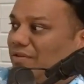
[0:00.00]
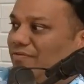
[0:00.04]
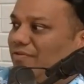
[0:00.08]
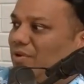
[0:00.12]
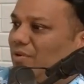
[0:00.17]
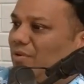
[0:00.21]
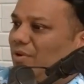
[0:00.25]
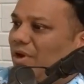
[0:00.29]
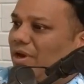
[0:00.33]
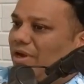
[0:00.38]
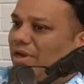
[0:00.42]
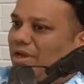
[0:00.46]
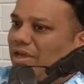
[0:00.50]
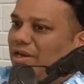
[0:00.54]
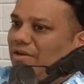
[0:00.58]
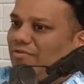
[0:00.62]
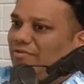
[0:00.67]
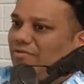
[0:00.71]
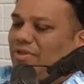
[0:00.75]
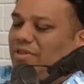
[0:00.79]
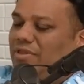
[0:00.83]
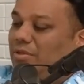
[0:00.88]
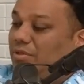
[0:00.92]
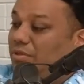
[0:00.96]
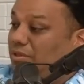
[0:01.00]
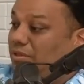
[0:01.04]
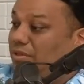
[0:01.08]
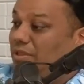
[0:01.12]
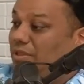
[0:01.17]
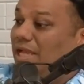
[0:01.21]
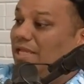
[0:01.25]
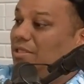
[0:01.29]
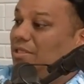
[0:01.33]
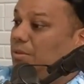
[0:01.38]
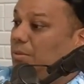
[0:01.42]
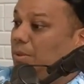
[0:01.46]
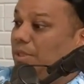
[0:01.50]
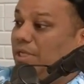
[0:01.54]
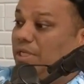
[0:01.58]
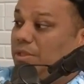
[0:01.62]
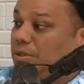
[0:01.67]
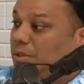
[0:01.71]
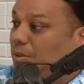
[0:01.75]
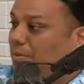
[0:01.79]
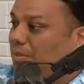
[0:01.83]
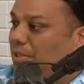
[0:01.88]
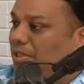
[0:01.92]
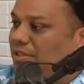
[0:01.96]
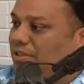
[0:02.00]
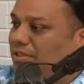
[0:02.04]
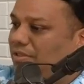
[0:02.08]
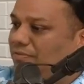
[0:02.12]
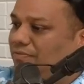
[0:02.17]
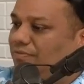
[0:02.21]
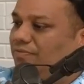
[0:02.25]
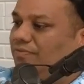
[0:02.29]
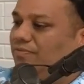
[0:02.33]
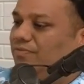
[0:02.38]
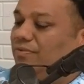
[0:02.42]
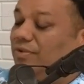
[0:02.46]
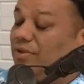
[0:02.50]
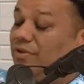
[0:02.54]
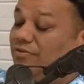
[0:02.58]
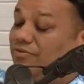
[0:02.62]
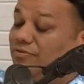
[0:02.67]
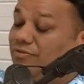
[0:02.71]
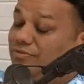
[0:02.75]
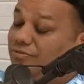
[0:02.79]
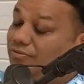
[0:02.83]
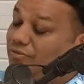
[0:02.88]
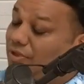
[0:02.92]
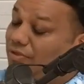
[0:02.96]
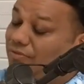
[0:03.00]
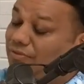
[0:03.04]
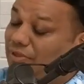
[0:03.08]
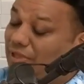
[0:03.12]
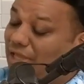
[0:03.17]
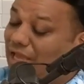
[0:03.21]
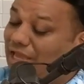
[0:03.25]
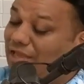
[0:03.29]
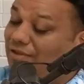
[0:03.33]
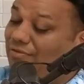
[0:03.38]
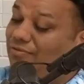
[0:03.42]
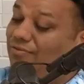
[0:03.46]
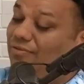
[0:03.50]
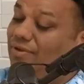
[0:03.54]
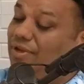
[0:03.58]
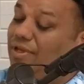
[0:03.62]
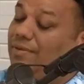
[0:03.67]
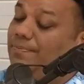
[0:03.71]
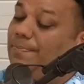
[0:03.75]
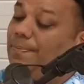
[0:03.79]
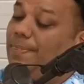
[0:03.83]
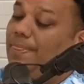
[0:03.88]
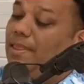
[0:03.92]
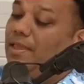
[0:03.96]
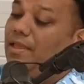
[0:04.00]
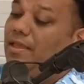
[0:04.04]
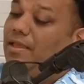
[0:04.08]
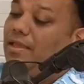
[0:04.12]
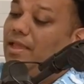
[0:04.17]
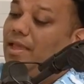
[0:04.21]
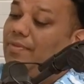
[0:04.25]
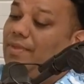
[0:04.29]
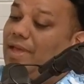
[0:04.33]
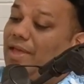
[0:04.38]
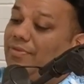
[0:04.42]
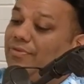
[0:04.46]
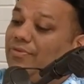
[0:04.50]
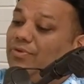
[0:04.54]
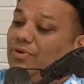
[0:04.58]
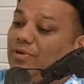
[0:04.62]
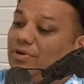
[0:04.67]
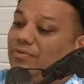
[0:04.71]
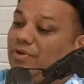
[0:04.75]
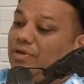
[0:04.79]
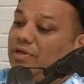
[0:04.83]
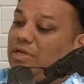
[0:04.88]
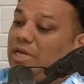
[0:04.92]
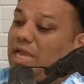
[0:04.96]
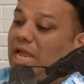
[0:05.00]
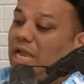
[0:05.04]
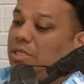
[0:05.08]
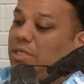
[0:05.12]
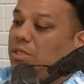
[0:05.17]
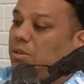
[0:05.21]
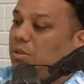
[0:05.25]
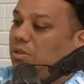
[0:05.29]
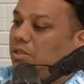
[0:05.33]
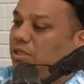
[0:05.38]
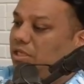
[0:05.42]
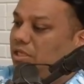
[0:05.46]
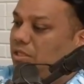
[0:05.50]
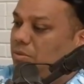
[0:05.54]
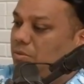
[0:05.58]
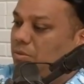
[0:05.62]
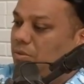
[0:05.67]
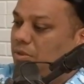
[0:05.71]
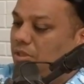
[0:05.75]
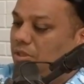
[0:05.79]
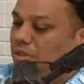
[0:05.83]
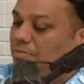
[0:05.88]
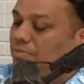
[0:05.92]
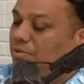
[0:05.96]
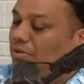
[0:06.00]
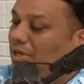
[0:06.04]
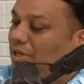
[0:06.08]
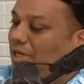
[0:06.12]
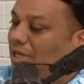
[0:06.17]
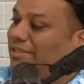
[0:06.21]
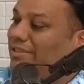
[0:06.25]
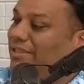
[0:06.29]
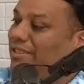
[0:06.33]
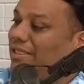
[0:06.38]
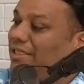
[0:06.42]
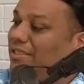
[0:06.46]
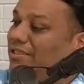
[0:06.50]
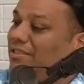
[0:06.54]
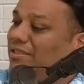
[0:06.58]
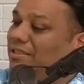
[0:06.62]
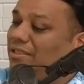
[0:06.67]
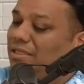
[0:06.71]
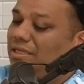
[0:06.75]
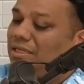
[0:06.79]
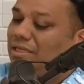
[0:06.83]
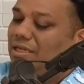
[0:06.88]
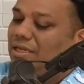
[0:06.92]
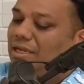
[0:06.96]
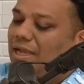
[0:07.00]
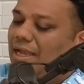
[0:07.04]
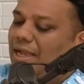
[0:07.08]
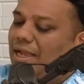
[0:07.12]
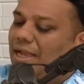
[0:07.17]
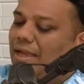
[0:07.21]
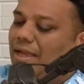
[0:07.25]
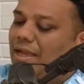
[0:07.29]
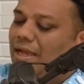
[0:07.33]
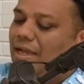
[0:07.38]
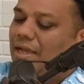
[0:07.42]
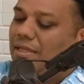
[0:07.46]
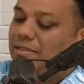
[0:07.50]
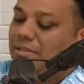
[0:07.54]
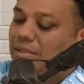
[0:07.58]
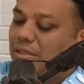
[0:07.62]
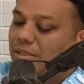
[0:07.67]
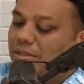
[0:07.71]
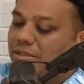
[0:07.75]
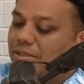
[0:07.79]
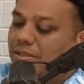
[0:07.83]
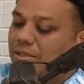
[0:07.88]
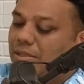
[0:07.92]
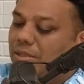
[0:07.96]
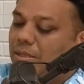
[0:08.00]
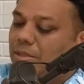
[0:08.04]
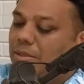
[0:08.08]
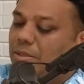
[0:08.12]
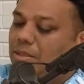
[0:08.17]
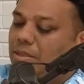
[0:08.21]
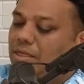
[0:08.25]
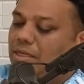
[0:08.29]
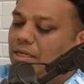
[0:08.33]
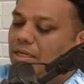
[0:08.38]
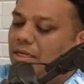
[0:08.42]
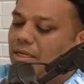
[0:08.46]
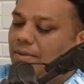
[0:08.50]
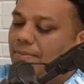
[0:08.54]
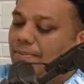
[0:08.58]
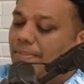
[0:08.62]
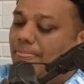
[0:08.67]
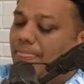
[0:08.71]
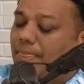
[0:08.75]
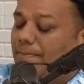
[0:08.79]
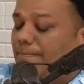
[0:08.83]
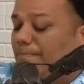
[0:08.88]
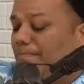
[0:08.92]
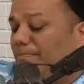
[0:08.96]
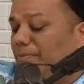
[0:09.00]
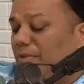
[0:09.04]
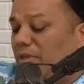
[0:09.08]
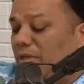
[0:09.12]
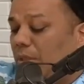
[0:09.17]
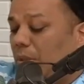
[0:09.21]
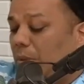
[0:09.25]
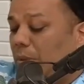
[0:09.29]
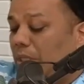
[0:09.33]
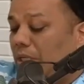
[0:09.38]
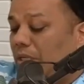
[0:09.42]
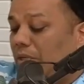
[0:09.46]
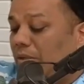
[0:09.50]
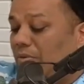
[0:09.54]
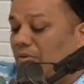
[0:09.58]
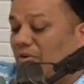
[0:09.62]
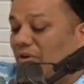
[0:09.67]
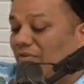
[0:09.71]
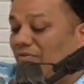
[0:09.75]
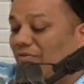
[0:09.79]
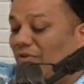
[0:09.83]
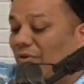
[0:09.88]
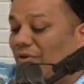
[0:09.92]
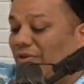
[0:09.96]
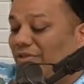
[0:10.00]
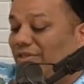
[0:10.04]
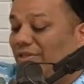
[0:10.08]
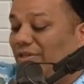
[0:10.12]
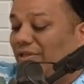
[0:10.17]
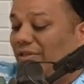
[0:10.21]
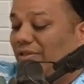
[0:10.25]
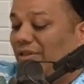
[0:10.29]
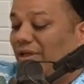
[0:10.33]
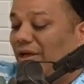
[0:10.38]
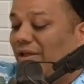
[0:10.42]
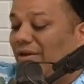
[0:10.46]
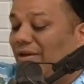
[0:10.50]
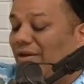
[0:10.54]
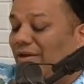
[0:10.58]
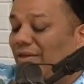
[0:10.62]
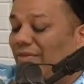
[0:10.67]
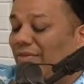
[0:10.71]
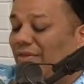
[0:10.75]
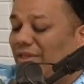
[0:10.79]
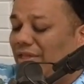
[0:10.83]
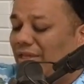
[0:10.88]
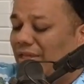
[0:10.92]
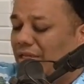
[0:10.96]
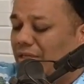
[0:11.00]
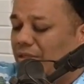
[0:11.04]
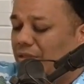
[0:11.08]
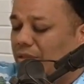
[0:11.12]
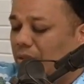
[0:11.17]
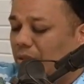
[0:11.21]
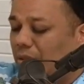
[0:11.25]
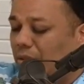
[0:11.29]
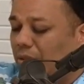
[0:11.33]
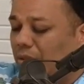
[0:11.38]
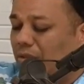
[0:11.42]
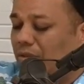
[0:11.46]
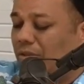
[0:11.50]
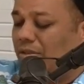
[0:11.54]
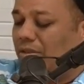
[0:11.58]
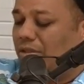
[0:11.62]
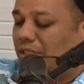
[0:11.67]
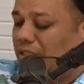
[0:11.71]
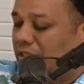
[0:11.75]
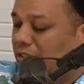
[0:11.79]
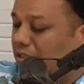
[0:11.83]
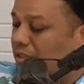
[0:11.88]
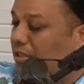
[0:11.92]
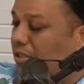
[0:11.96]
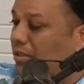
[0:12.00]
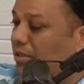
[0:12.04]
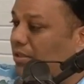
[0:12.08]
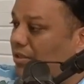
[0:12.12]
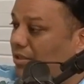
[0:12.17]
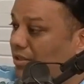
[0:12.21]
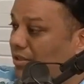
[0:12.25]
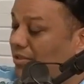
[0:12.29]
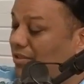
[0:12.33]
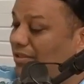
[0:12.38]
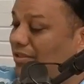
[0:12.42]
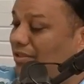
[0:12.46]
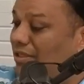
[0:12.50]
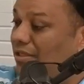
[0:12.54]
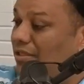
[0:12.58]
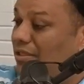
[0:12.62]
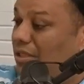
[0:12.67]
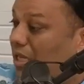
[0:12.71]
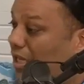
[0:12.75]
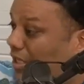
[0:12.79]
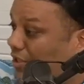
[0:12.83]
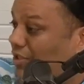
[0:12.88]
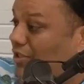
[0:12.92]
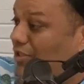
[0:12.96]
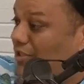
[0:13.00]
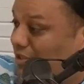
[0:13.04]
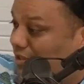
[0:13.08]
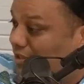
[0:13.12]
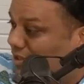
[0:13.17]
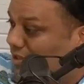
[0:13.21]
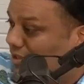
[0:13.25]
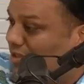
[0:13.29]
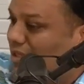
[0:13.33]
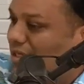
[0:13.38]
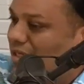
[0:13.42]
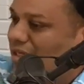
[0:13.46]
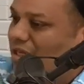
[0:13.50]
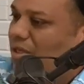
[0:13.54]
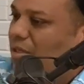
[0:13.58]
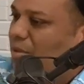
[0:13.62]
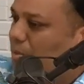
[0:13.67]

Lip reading: if you are kind of in those last weeks or months of life, and that's sort of a natural inward process. It's also we're focusing a lot on the interior consciousness,